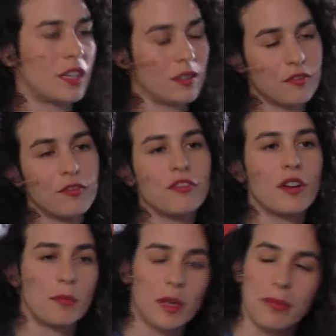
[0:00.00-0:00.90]

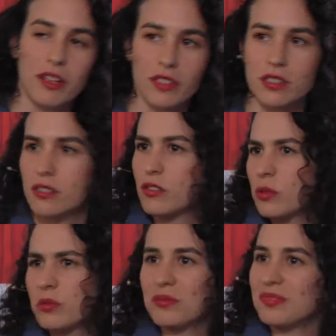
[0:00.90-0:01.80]
from my pelvis.
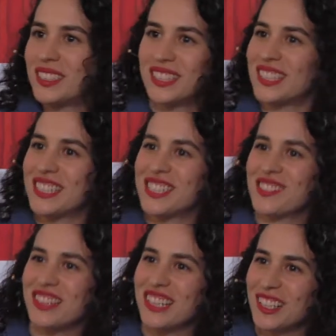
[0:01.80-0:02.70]
So it's
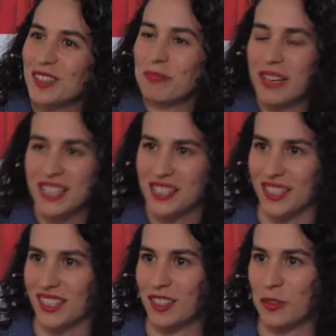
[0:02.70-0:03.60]
really
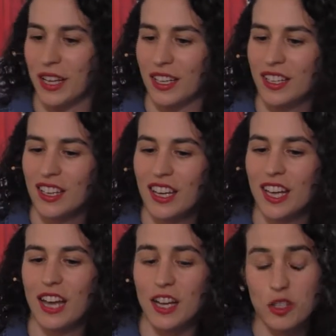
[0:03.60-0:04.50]
basic in a way.
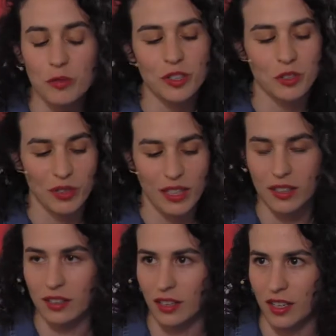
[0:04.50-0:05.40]
And actually, we're doing
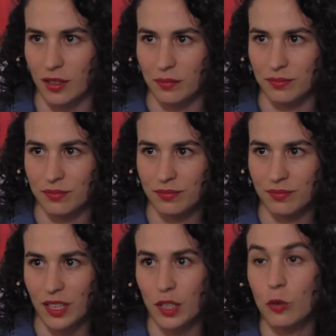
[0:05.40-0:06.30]
it
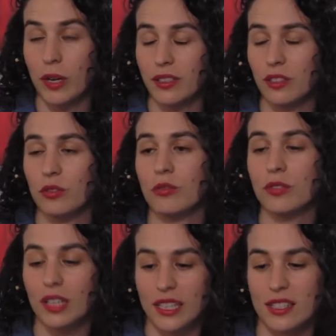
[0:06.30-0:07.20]
in a way that you
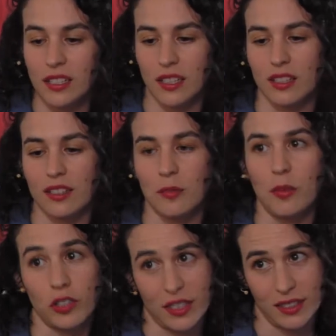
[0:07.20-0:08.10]
really see the
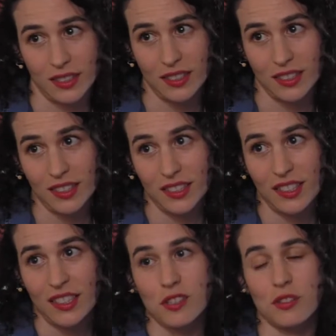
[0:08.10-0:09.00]
body.
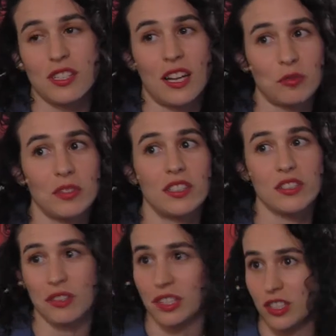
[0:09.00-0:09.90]
So it's not with the
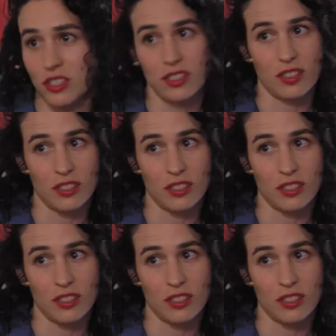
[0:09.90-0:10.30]
traditional